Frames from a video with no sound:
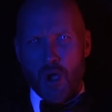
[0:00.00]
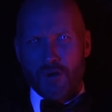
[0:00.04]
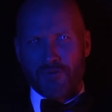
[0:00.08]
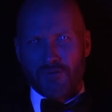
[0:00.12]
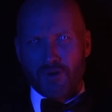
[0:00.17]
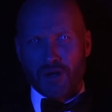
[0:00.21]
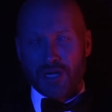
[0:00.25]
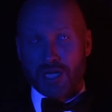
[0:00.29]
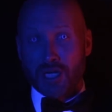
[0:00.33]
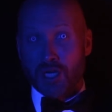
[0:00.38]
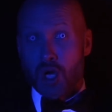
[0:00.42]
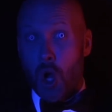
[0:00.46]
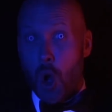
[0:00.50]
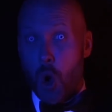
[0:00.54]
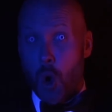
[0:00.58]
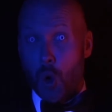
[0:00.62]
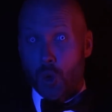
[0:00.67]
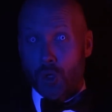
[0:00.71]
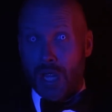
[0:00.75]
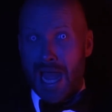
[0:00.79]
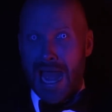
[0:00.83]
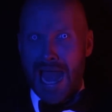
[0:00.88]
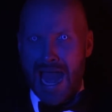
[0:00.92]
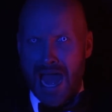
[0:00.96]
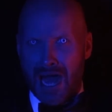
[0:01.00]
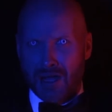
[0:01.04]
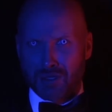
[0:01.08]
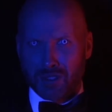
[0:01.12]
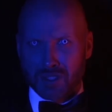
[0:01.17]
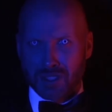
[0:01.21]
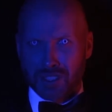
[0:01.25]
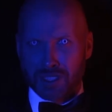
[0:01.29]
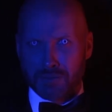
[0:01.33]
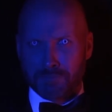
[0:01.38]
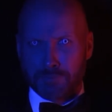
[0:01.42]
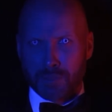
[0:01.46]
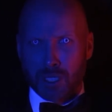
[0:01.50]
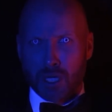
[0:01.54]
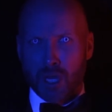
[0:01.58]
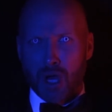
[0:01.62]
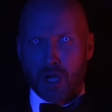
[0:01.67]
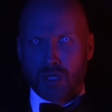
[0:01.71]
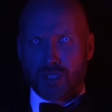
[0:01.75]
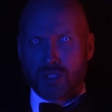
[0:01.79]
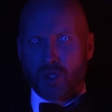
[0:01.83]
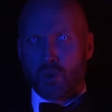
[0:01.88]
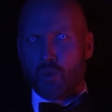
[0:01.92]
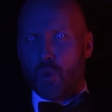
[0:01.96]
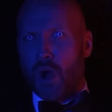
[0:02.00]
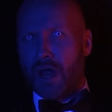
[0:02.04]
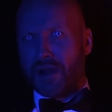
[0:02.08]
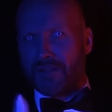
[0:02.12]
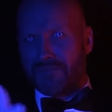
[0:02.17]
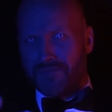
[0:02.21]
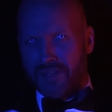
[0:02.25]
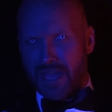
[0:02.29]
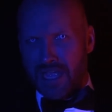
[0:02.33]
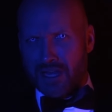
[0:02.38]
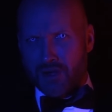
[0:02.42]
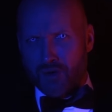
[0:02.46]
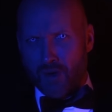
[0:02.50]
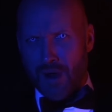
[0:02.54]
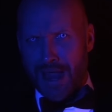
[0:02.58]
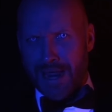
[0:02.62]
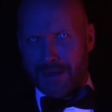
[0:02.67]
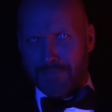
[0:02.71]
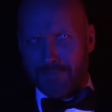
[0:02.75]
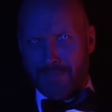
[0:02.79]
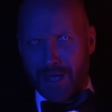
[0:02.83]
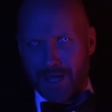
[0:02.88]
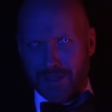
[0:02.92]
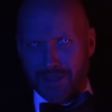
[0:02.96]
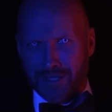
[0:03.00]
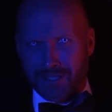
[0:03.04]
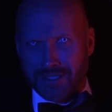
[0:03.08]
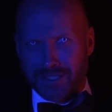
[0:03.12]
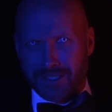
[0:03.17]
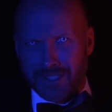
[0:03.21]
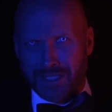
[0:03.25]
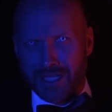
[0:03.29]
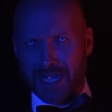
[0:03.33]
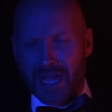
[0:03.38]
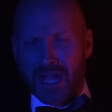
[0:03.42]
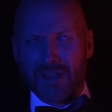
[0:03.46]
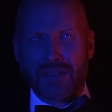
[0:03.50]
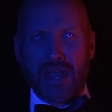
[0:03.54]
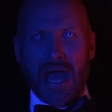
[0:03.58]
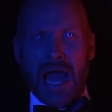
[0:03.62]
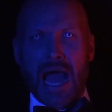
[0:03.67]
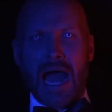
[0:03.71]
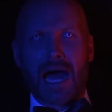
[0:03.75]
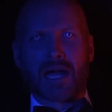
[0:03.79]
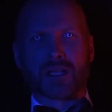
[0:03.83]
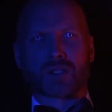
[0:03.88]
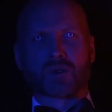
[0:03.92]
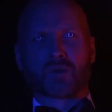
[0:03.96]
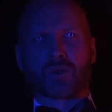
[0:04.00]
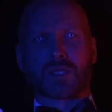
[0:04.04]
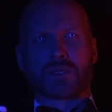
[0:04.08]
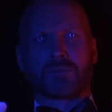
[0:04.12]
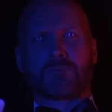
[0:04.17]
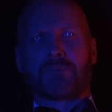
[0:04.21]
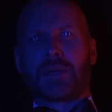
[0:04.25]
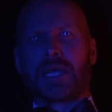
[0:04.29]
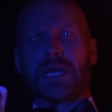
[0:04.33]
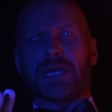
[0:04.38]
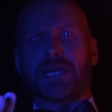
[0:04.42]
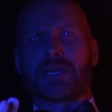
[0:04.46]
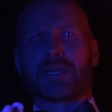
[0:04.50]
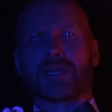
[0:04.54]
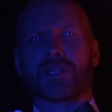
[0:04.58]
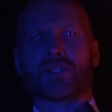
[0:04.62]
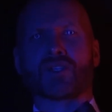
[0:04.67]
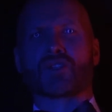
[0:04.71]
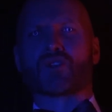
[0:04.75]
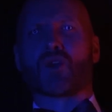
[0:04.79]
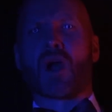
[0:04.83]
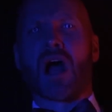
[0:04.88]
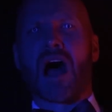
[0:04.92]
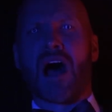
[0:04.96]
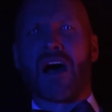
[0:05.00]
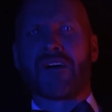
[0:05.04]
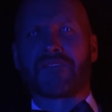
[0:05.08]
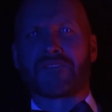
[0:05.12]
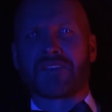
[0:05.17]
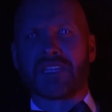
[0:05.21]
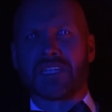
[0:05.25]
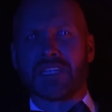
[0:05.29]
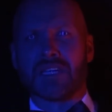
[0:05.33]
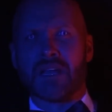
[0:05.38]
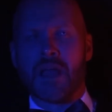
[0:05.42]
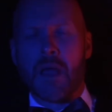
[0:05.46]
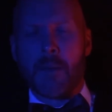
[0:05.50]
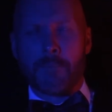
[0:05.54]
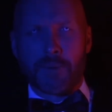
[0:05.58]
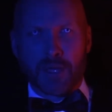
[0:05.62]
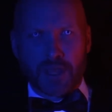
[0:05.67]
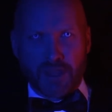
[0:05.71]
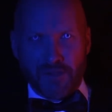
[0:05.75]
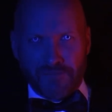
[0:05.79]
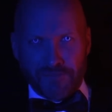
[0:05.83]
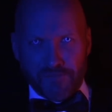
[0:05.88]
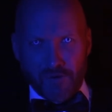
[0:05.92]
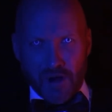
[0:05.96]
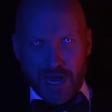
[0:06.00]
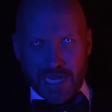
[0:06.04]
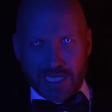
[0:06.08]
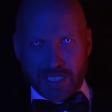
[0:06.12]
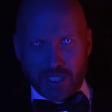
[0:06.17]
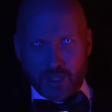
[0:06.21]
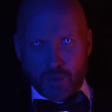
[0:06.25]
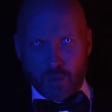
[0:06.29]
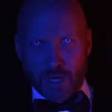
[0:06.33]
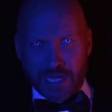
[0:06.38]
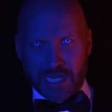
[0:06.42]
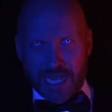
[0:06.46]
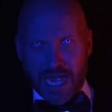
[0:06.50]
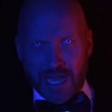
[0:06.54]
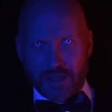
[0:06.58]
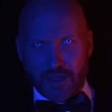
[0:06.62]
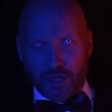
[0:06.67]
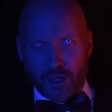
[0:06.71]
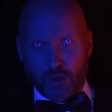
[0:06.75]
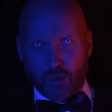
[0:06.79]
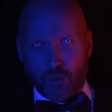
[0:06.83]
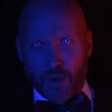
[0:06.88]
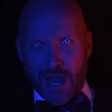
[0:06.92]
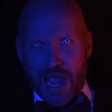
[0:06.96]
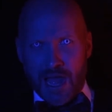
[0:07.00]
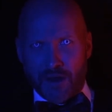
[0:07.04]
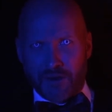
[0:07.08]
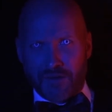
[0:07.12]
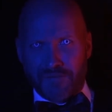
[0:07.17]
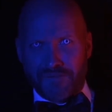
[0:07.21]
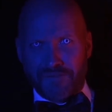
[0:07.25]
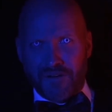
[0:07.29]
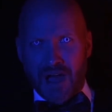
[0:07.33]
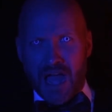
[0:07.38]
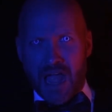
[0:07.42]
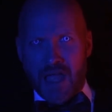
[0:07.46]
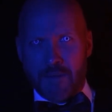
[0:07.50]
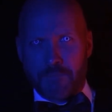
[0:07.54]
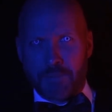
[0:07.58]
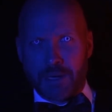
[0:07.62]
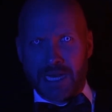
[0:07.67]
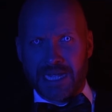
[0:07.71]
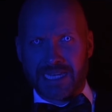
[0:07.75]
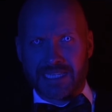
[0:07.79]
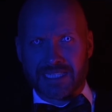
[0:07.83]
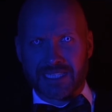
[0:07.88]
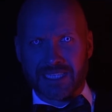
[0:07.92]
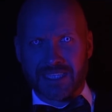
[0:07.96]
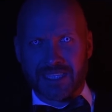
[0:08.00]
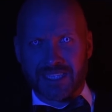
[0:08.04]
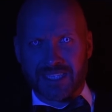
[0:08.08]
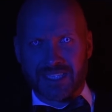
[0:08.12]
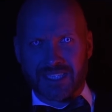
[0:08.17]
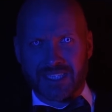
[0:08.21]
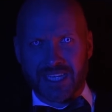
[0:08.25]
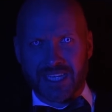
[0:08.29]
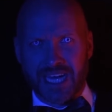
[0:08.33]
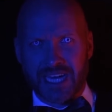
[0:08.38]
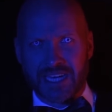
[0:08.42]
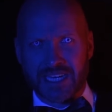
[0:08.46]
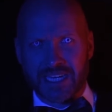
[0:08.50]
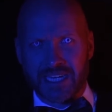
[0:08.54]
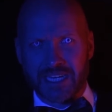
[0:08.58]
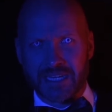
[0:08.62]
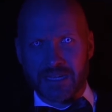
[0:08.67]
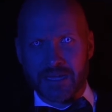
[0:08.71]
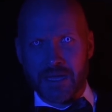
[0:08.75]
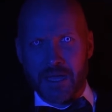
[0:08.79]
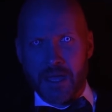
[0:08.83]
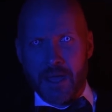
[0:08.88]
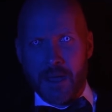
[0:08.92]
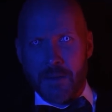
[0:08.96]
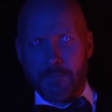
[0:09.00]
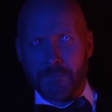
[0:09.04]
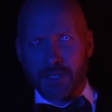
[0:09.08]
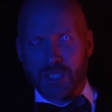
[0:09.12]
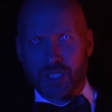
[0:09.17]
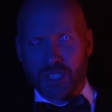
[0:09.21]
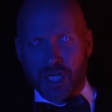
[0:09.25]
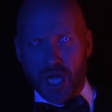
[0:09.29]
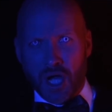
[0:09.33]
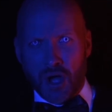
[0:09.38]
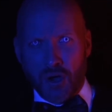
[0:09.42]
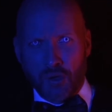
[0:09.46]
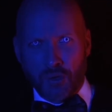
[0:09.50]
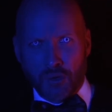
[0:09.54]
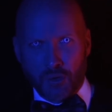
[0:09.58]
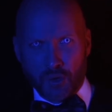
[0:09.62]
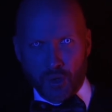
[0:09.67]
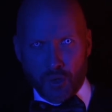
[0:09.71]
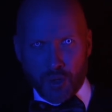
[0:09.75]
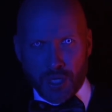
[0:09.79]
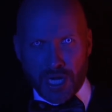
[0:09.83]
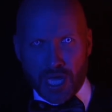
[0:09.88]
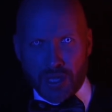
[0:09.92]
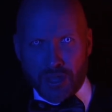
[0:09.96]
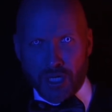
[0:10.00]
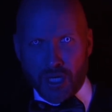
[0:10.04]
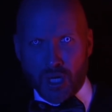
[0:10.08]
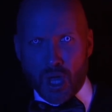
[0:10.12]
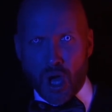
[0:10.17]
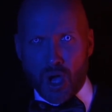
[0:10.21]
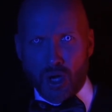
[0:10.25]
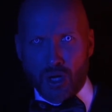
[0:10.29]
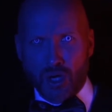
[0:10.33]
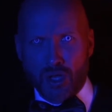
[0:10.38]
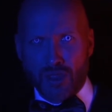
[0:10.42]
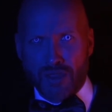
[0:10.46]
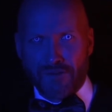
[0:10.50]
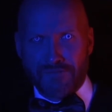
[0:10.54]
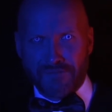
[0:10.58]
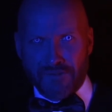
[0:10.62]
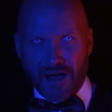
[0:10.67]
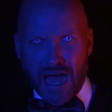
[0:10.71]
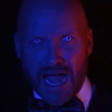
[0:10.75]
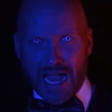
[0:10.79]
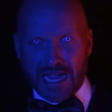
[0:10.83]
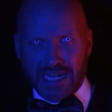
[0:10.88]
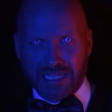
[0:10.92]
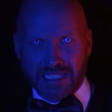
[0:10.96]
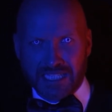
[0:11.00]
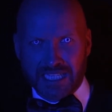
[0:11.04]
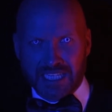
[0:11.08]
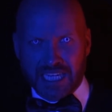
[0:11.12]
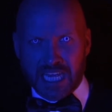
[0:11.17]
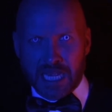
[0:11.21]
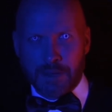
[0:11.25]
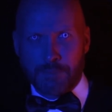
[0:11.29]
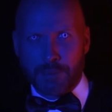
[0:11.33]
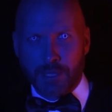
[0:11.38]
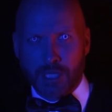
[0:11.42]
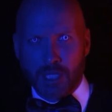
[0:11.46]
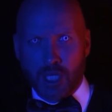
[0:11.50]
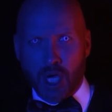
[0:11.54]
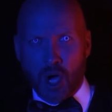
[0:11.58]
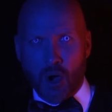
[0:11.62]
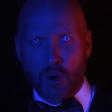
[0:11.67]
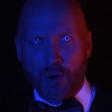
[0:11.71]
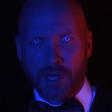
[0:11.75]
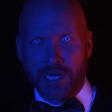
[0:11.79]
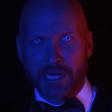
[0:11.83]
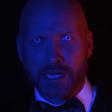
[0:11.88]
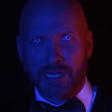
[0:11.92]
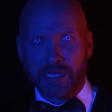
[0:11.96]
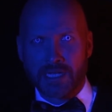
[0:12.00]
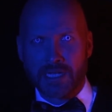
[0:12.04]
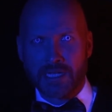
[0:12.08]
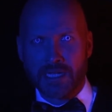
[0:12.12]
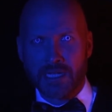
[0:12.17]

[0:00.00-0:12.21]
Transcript: over in an old house that belonged to one of their grandmothers. The house was big and drafty, but the friends were gathered around a fireplace in the study. Michelle threw another log on the fire to keep it going,